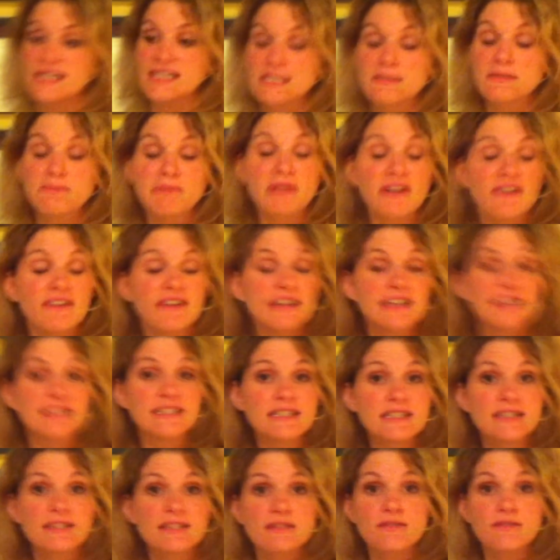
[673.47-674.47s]

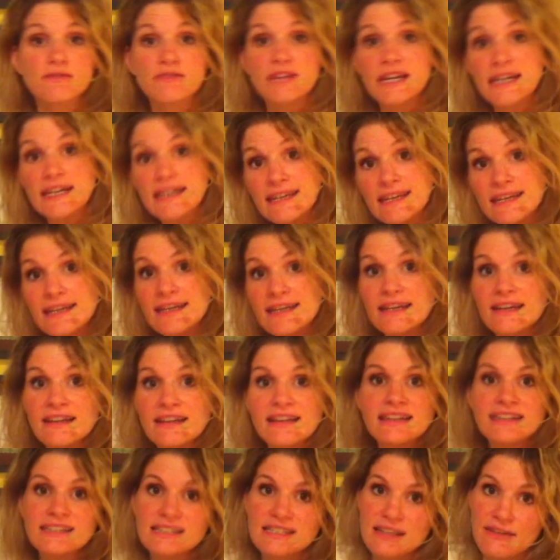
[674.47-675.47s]
experience Reiki
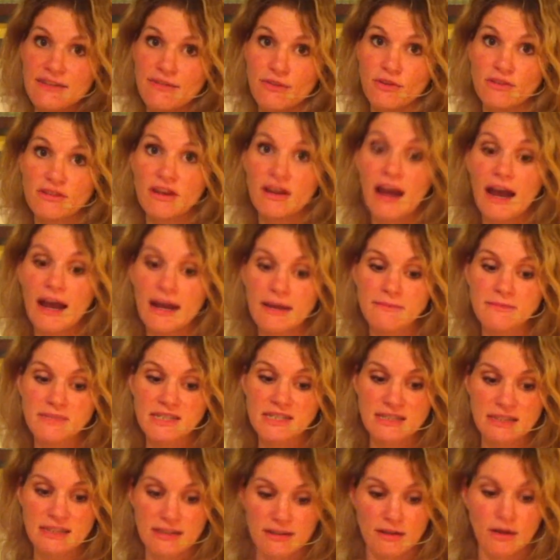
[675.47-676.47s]
healing several
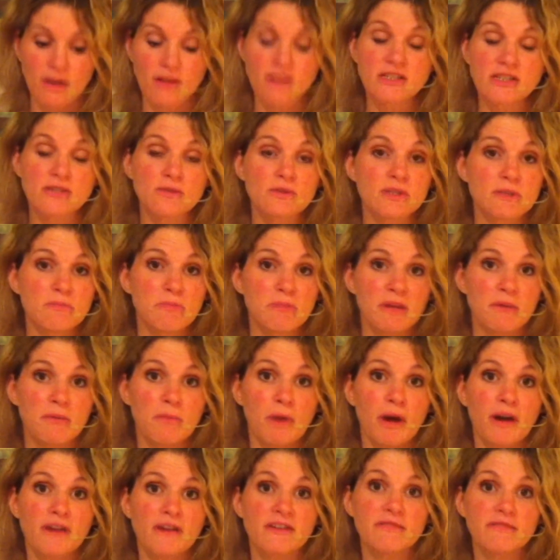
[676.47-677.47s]
times. That also was a big
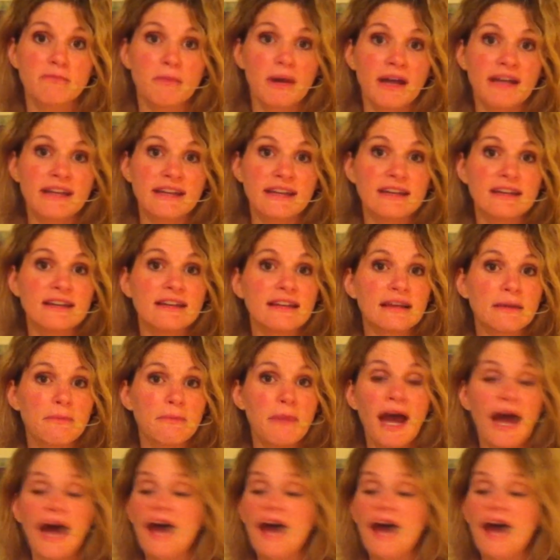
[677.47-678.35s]
part of my healing